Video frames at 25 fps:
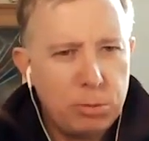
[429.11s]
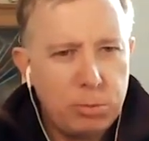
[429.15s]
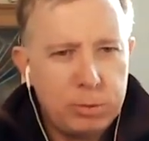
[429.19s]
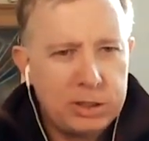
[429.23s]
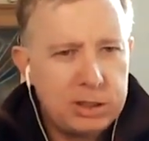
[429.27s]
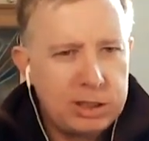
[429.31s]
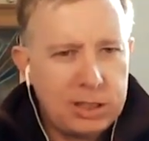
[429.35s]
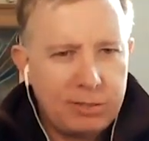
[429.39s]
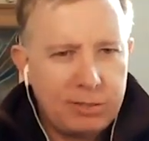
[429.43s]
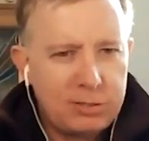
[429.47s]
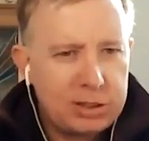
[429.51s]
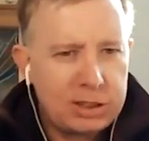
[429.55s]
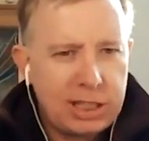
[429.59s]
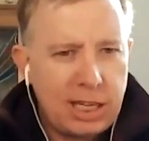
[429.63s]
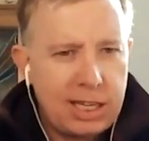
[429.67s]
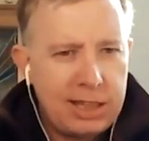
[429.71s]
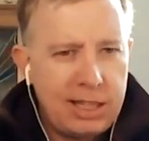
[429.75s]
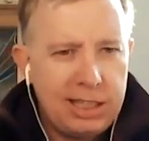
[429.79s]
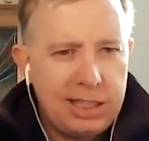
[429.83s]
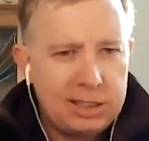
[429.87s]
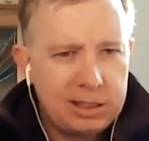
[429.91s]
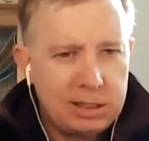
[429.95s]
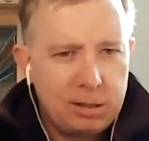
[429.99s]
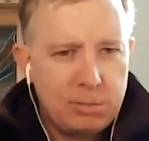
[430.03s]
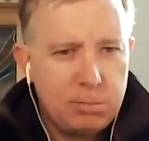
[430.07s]
We just have to say
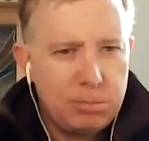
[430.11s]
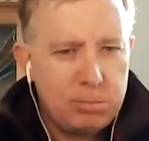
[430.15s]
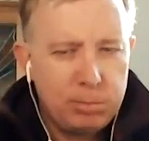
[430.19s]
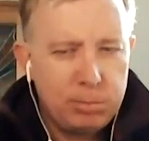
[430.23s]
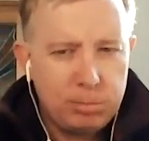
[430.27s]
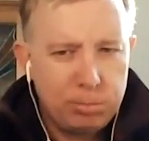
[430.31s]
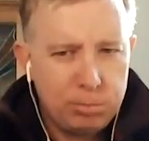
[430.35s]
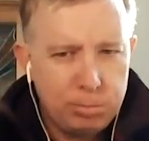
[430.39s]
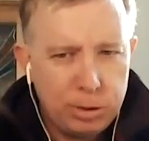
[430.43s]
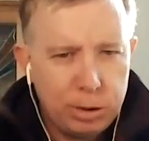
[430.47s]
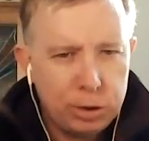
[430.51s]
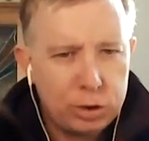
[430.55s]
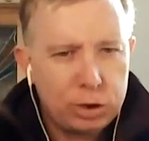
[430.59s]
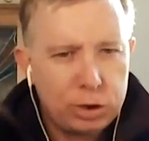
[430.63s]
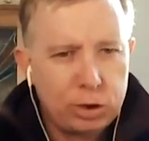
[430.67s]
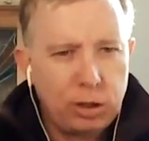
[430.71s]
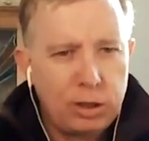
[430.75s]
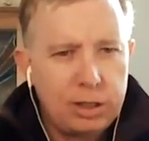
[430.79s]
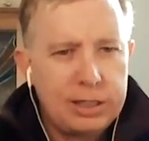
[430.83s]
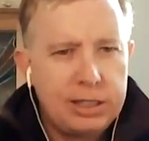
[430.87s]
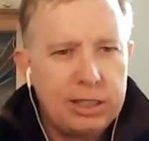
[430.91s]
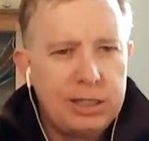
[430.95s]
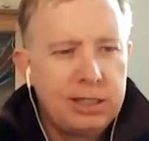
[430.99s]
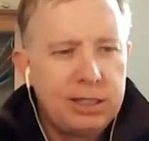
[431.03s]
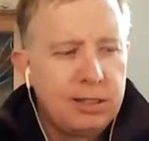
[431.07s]
these are
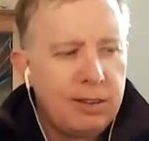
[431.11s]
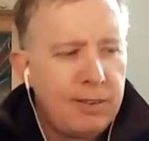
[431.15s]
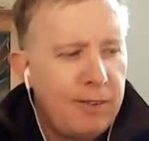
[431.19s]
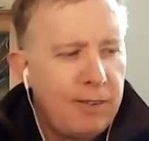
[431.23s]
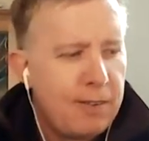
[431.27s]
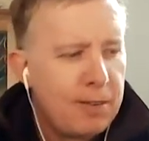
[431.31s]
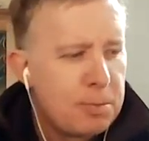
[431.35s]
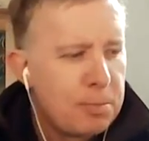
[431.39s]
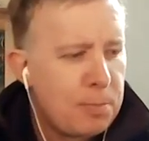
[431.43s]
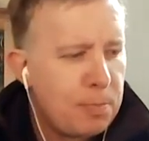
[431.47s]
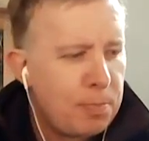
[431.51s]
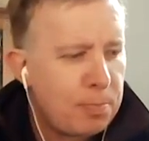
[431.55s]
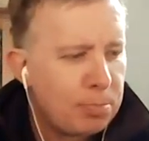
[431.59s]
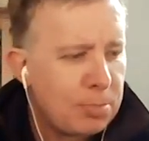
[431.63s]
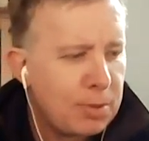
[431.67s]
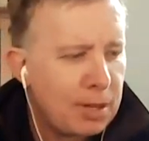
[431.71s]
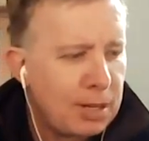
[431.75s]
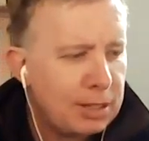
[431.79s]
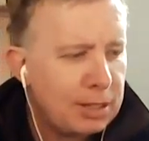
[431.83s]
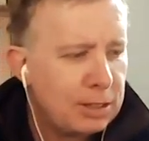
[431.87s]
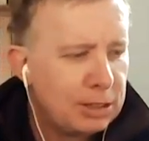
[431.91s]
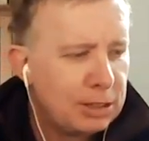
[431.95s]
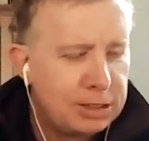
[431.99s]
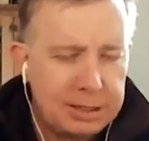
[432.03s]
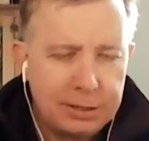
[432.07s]
mutually
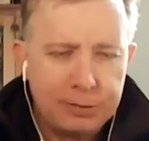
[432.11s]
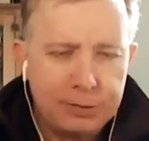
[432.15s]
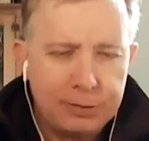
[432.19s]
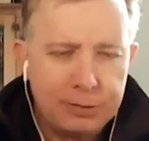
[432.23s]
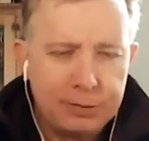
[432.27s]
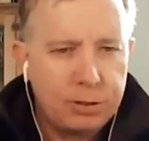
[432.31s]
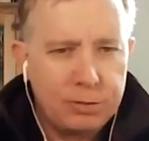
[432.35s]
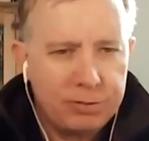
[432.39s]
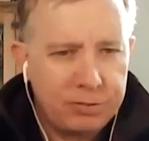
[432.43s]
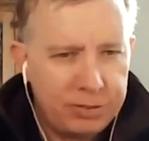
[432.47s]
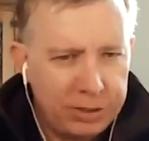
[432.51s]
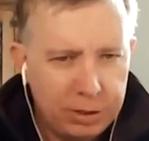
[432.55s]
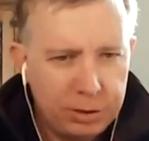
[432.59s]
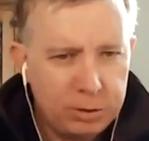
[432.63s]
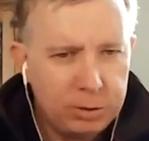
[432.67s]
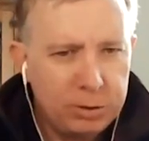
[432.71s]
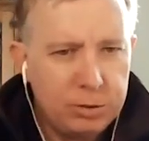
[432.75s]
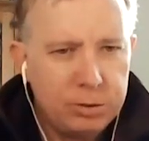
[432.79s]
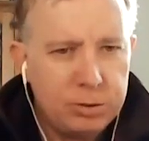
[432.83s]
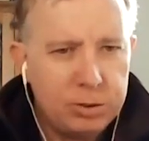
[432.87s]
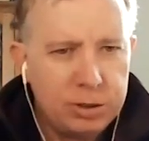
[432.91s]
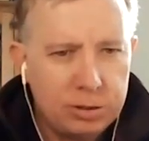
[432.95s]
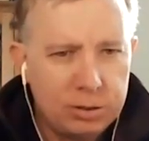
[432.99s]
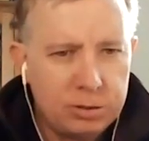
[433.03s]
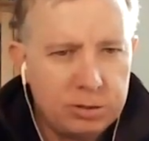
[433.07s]
different
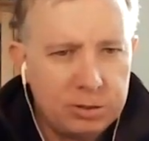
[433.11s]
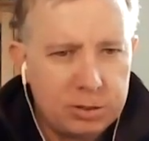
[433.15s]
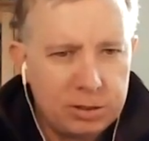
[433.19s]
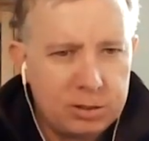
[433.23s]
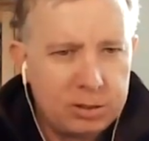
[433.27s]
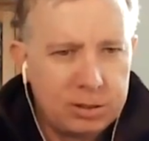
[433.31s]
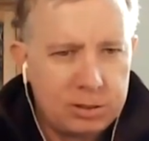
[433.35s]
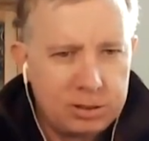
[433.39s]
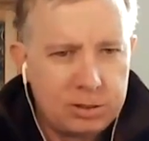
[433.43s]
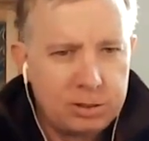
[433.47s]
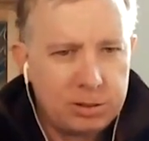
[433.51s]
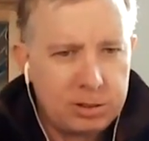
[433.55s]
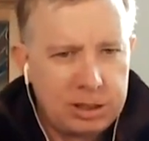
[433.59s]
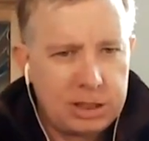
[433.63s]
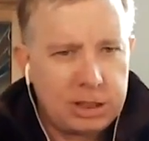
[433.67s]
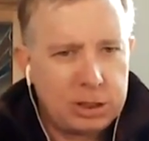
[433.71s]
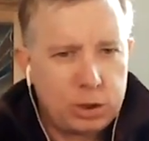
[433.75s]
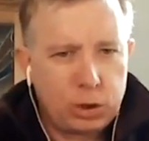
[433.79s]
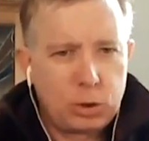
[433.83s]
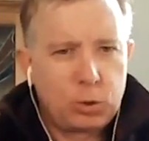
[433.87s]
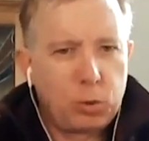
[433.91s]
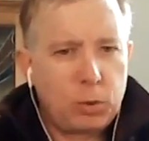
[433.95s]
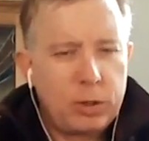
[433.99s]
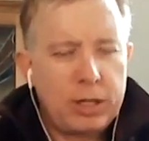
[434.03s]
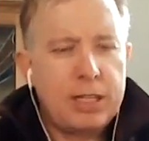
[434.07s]
views,
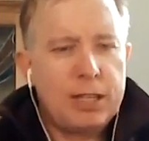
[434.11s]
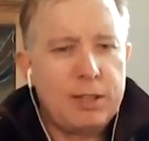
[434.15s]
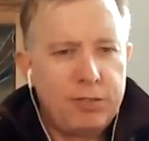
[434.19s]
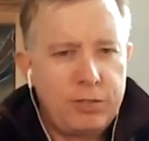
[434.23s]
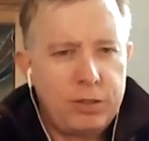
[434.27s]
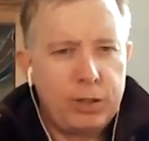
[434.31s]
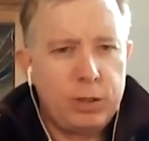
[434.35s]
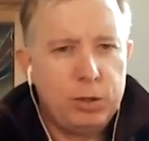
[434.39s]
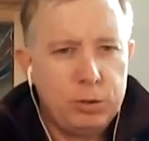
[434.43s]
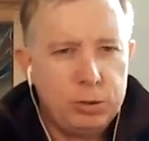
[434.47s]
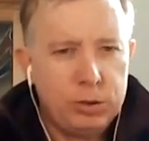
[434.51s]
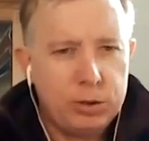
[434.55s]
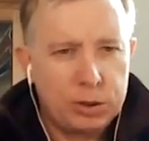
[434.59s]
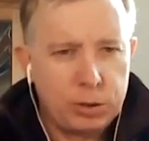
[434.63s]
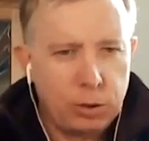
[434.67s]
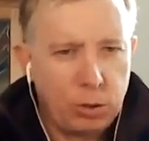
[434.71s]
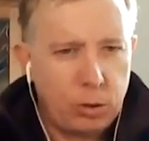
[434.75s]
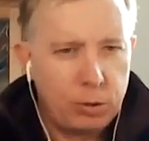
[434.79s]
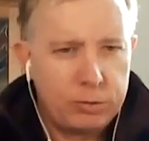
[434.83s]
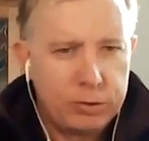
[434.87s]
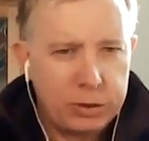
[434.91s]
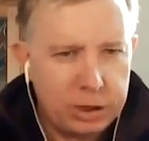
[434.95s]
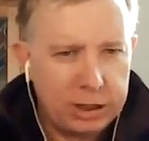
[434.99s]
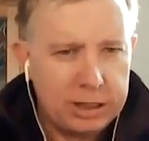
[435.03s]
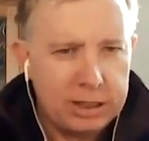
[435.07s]
disagreeing views
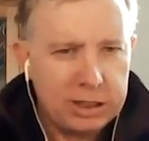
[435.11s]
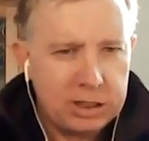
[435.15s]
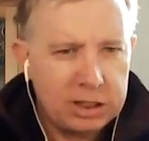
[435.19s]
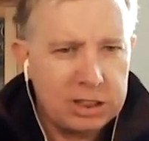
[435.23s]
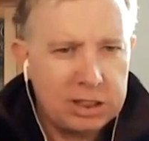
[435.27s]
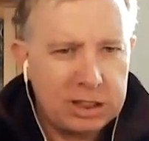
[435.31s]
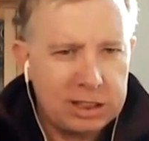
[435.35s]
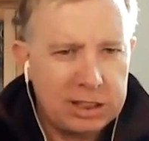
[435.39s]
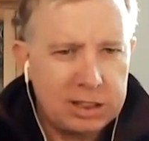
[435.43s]
of Jesus.